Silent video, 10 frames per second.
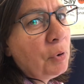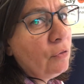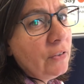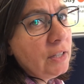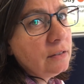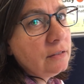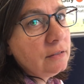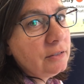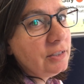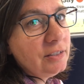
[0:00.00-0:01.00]
Perfect.
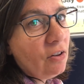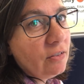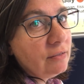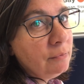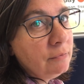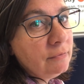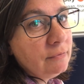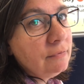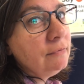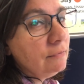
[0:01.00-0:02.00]
She's awesome.
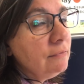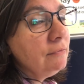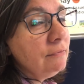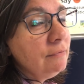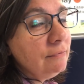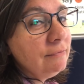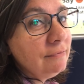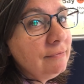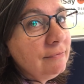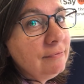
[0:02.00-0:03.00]
She's awesome, but mm -hmm. she is mm-hmm.
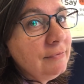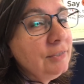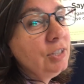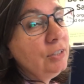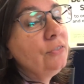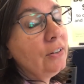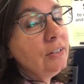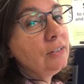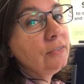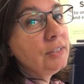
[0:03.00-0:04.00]
very nervous. She's
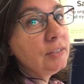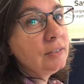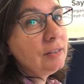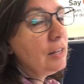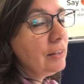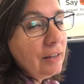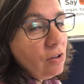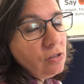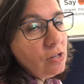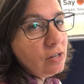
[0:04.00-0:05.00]
very nervous. Uh, they
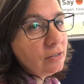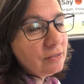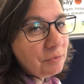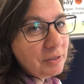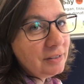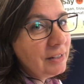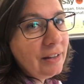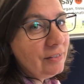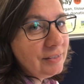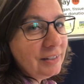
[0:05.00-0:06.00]
all are. It's what the
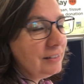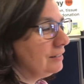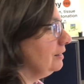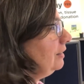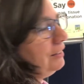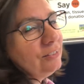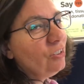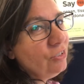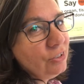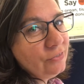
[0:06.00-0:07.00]
gal said.
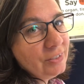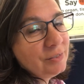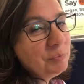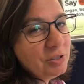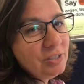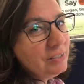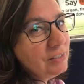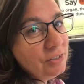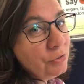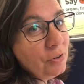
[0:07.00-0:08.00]
They're all nervous, but she's
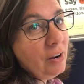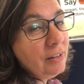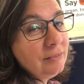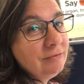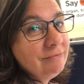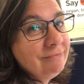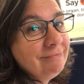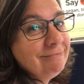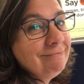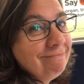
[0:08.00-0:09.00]
going to do great.
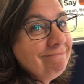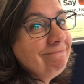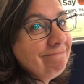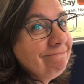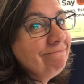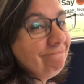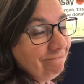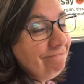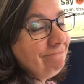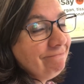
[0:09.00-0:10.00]
I believe in her. Mm
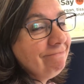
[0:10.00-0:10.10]
-hmm.